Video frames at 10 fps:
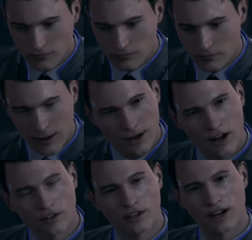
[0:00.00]
Maybe I
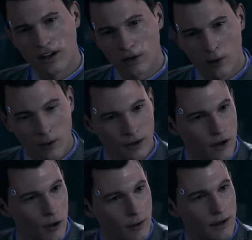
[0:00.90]
should tell you what we
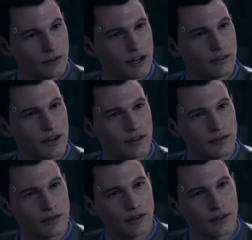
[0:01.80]
know about deviants.